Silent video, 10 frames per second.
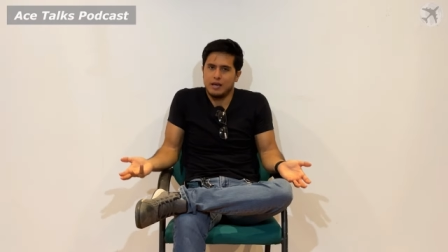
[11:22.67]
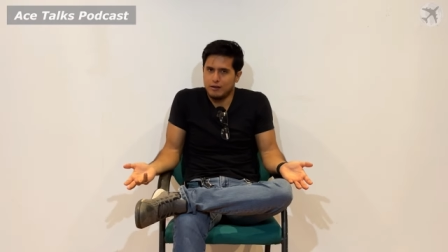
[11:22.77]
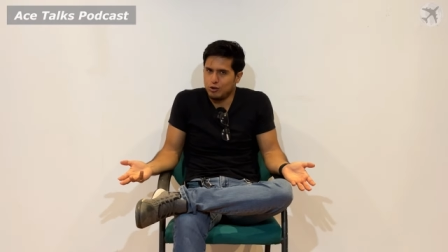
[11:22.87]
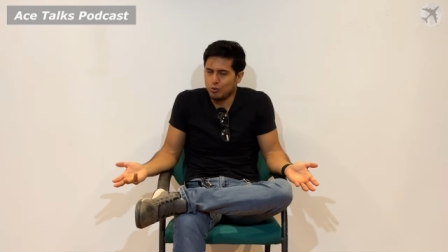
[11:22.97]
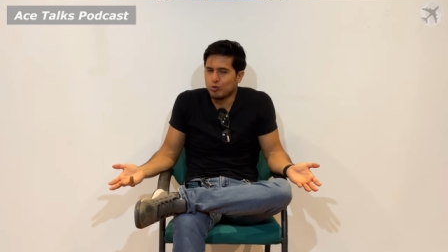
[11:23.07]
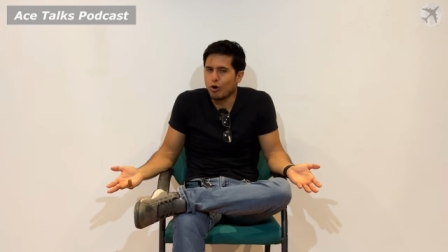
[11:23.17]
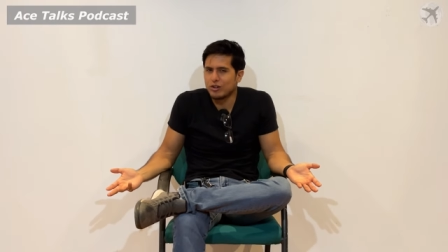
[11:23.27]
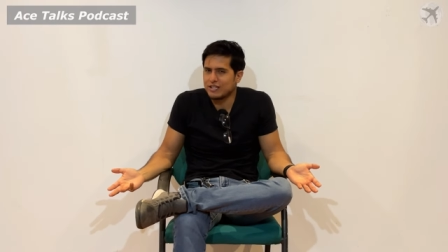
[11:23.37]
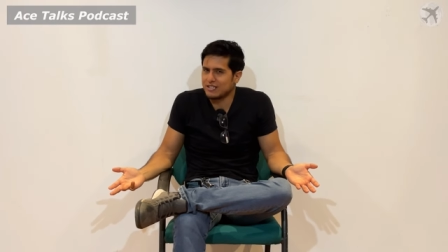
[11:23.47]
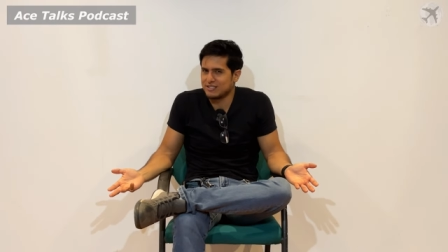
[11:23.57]
you know
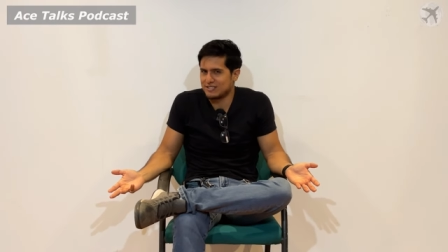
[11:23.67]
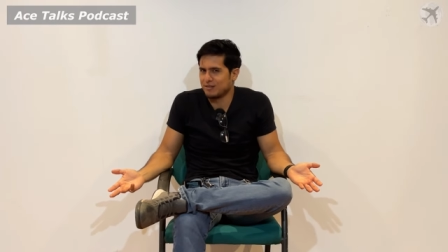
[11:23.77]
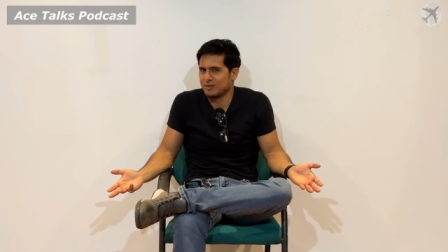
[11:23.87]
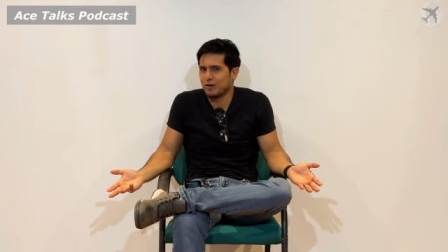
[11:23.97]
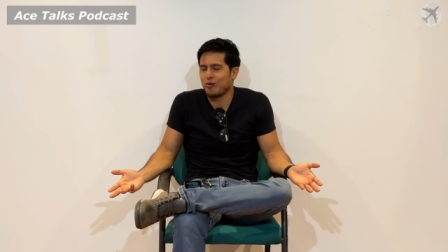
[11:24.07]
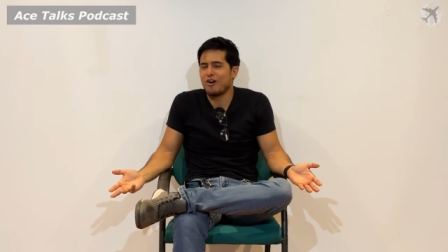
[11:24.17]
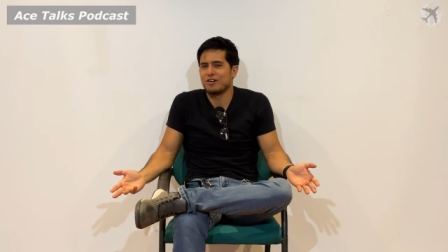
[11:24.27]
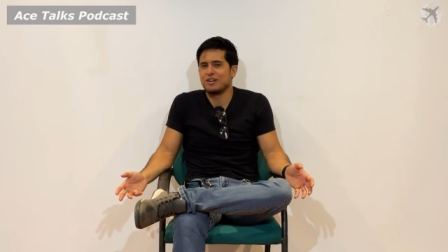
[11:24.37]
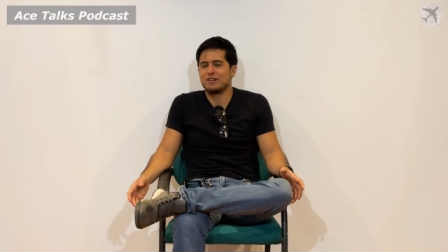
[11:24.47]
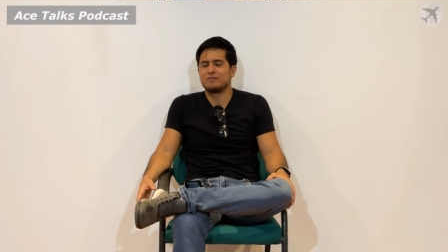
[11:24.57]
that there's something wrong
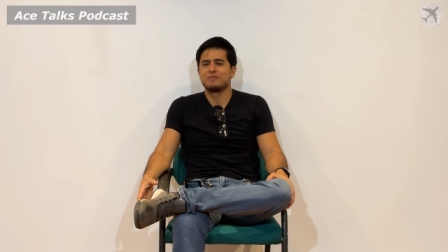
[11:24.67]
here.